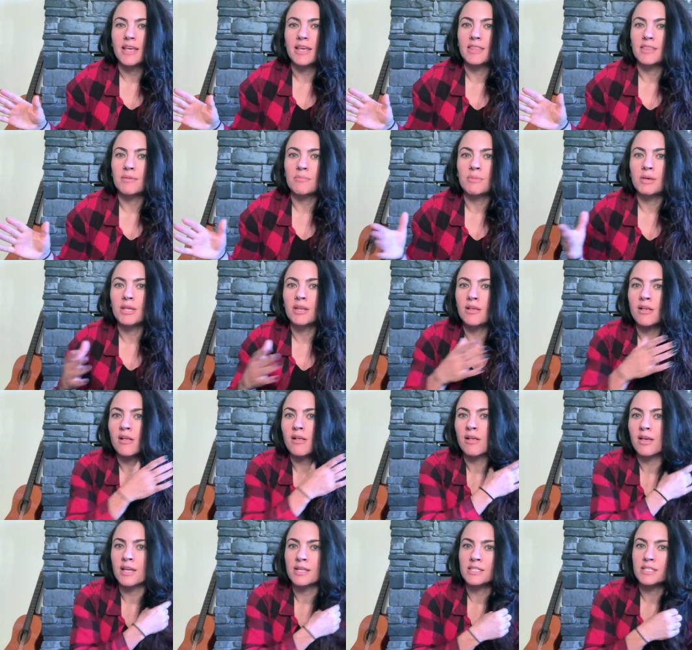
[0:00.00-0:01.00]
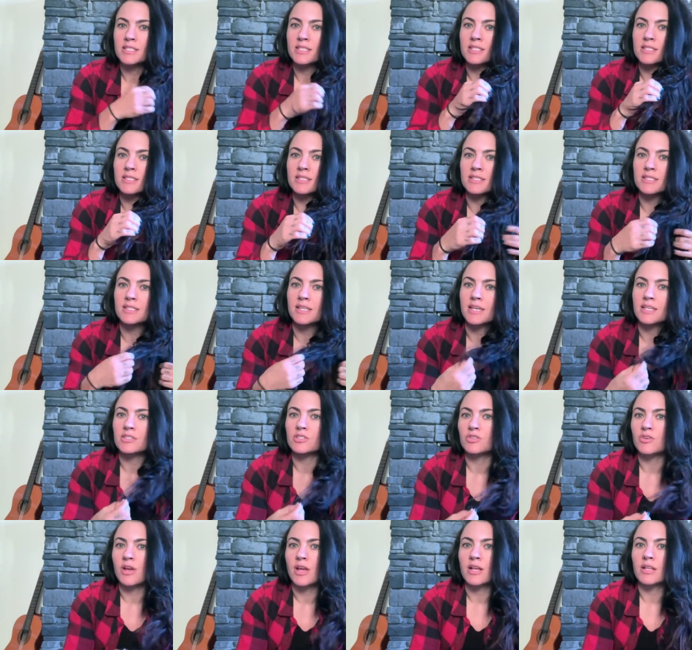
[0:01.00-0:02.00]
in the middle, it just is this like
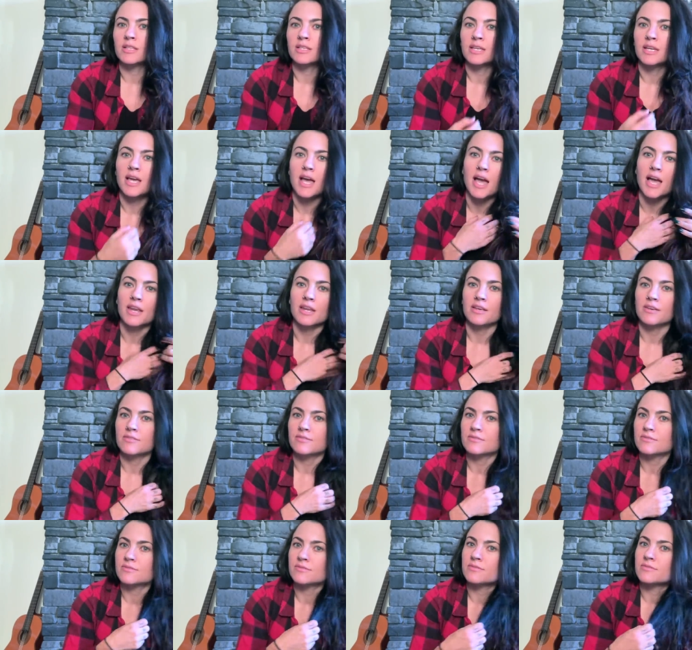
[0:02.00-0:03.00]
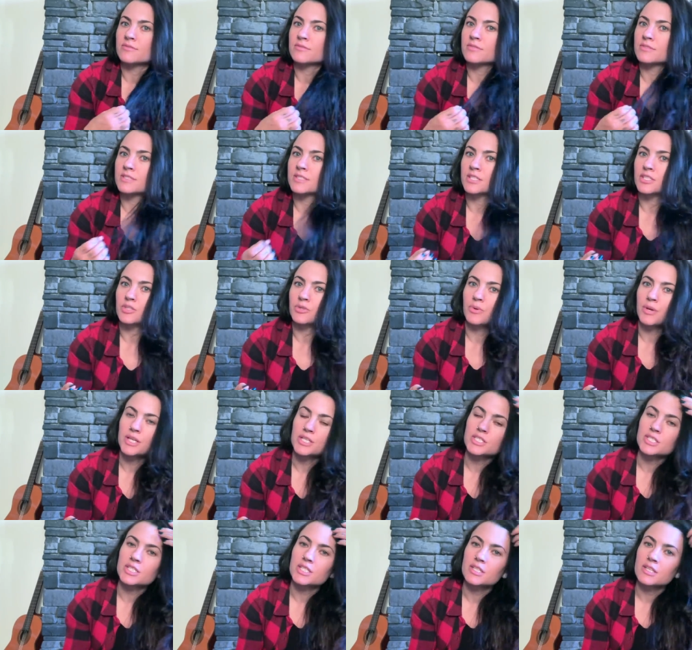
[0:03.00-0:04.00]
scraggly kind of
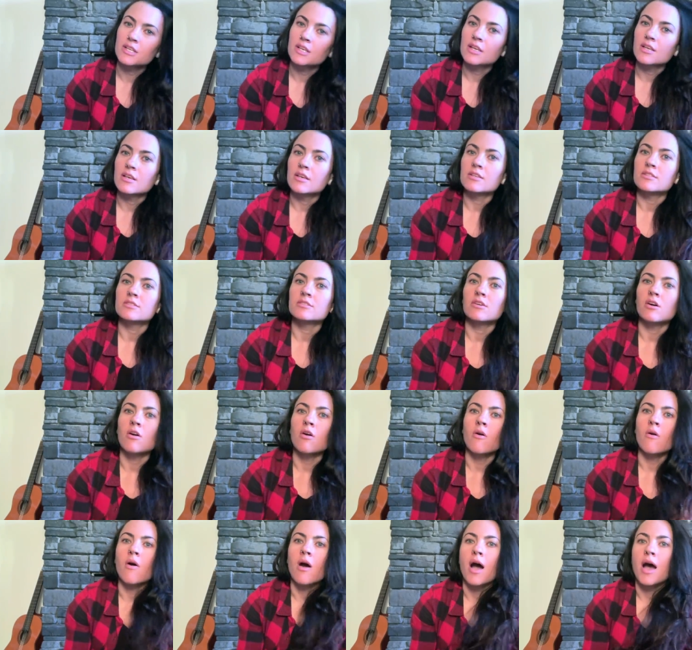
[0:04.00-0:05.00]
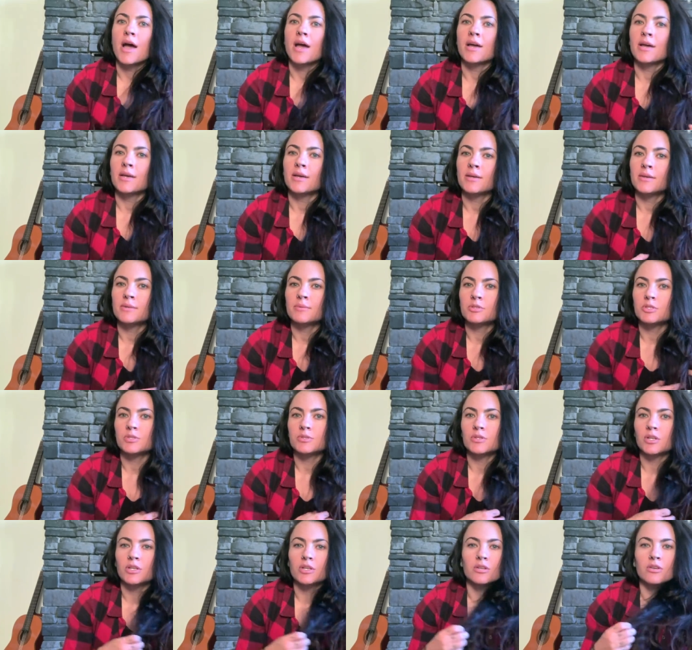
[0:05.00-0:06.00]
situation. So I'm
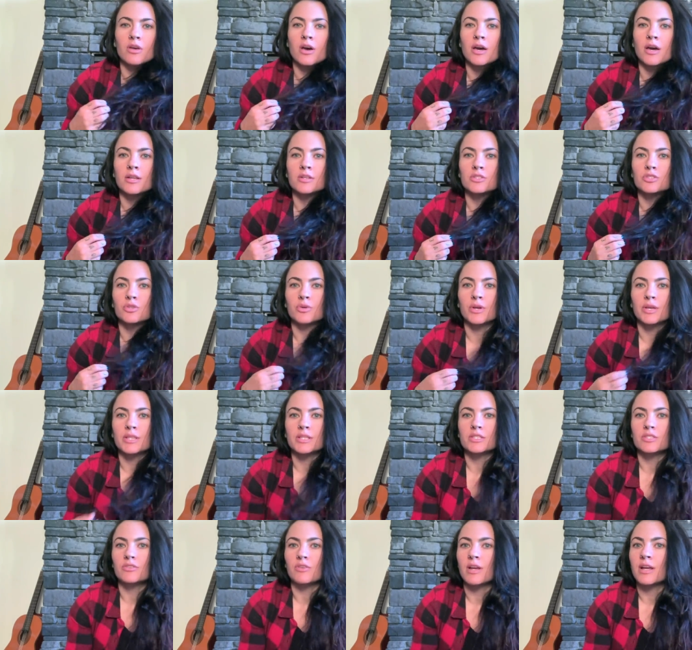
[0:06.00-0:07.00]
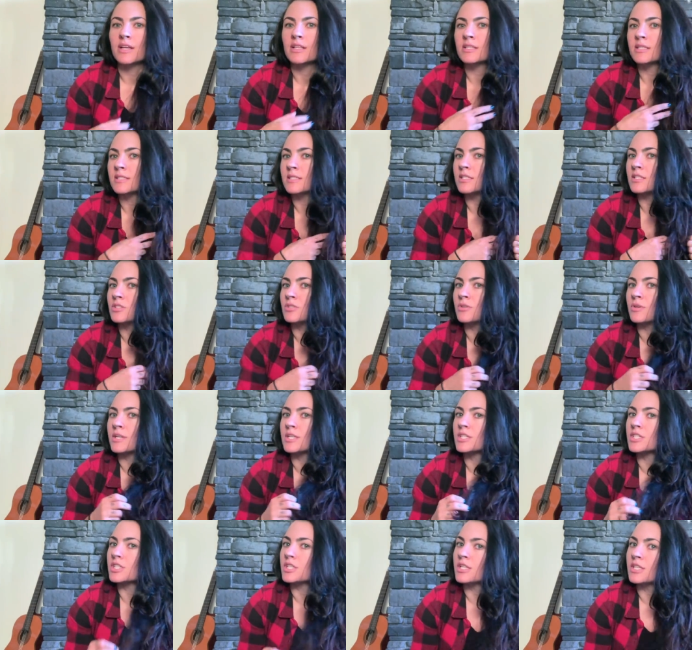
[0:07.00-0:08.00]
just not enjoying the scraggly
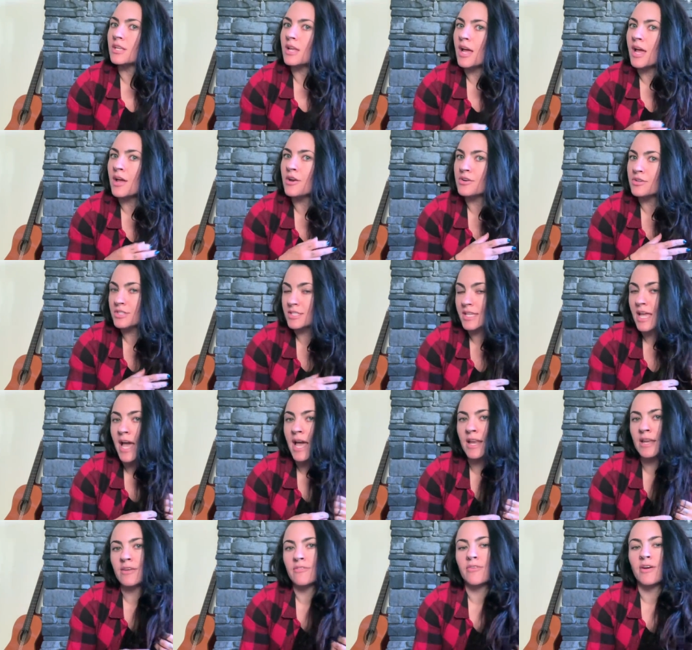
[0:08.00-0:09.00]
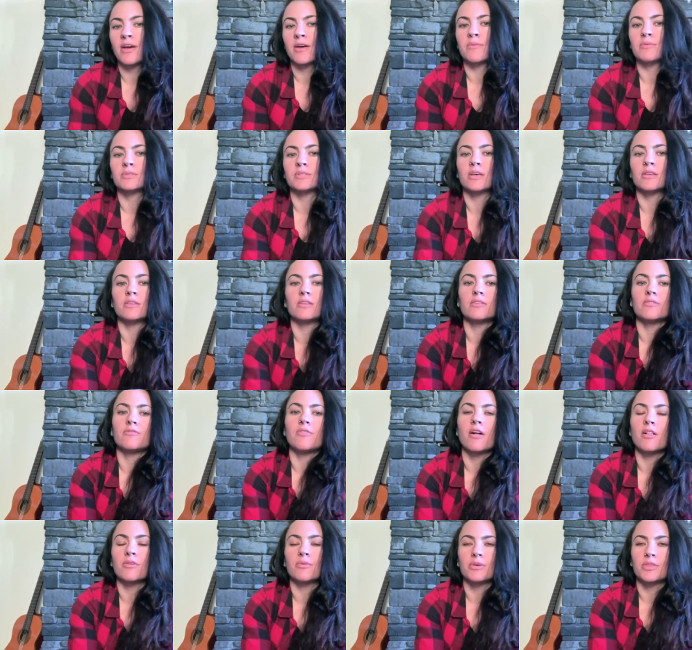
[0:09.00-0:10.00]
situation. I understand if I was
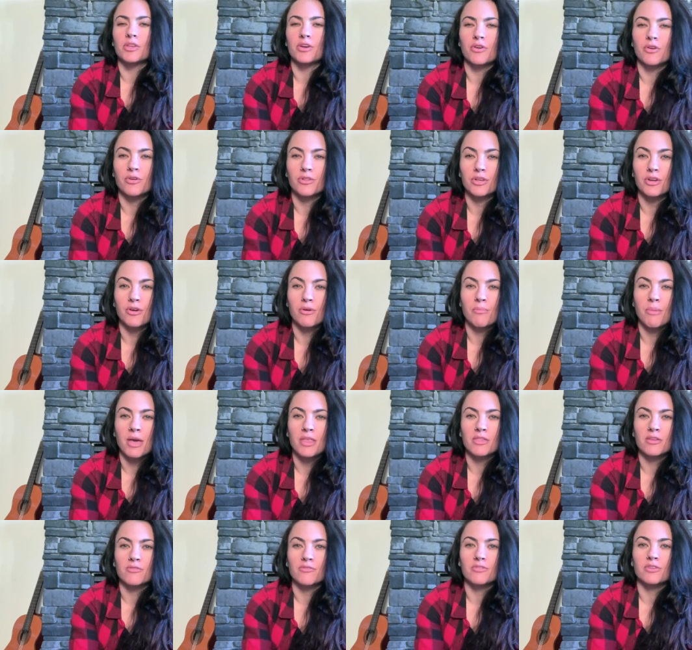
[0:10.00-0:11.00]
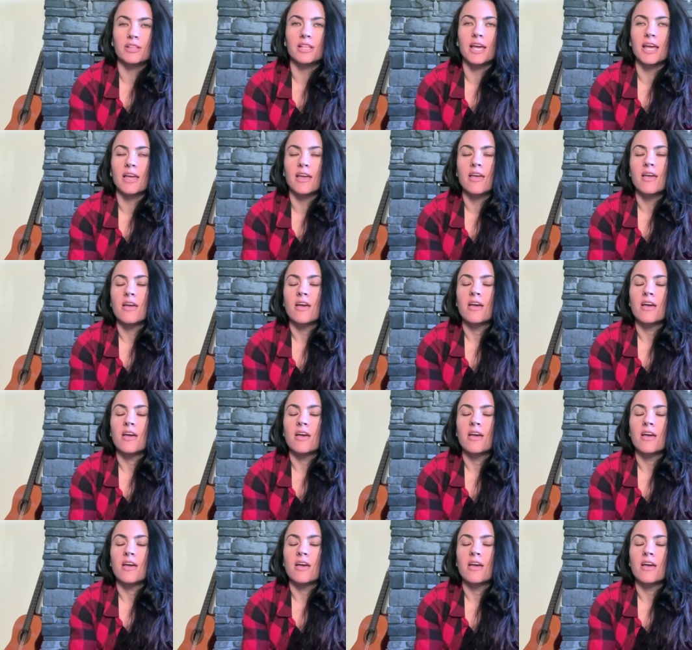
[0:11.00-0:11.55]
following the Curly Girl Method for like